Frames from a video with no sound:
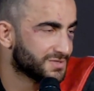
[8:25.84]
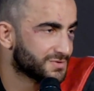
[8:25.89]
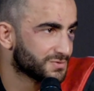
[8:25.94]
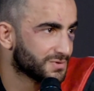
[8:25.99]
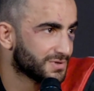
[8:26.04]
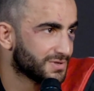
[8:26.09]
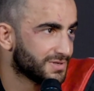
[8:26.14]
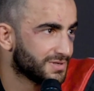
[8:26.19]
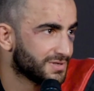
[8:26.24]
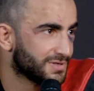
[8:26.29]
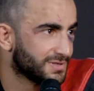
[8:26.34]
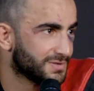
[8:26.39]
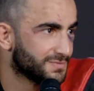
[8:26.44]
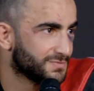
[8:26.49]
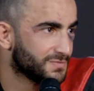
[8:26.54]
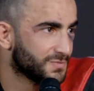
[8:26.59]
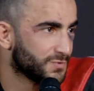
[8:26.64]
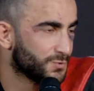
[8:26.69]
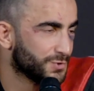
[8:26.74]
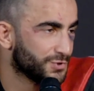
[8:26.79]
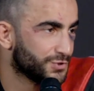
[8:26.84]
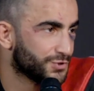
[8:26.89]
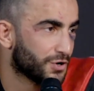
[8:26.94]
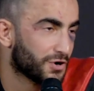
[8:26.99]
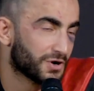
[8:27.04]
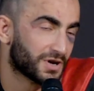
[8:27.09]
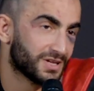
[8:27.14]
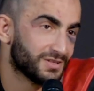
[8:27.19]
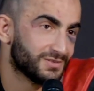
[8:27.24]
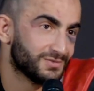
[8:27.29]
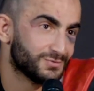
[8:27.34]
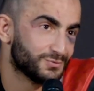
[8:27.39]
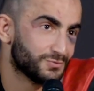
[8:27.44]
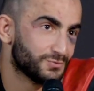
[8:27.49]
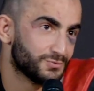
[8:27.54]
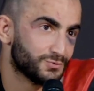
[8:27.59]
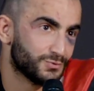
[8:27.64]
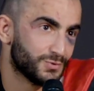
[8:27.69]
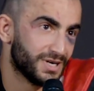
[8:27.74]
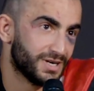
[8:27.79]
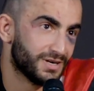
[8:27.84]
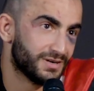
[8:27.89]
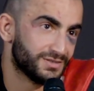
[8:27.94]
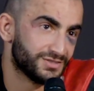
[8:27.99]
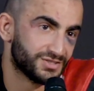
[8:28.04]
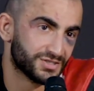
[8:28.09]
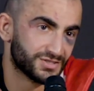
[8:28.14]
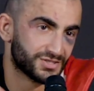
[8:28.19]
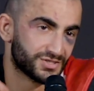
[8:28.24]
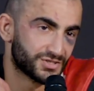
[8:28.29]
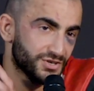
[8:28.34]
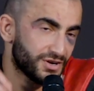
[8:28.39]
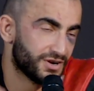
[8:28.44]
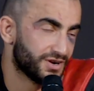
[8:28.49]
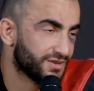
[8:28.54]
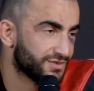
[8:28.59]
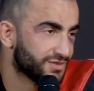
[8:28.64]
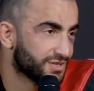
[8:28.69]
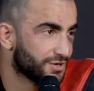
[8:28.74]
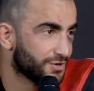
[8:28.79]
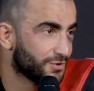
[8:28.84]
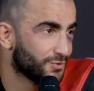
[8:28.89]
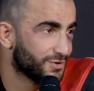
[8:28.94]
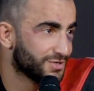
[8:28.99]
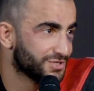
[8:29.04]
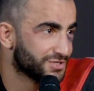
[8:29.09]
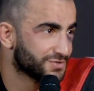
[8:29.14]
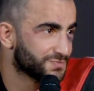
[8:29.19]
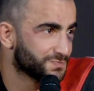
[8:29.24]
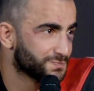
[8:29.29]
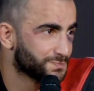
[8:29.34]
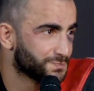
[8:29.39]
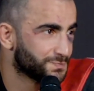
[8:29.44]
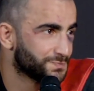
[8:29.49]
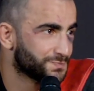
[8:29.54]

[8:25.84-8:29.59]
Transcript: so we talk and we're just sharing the knowledge.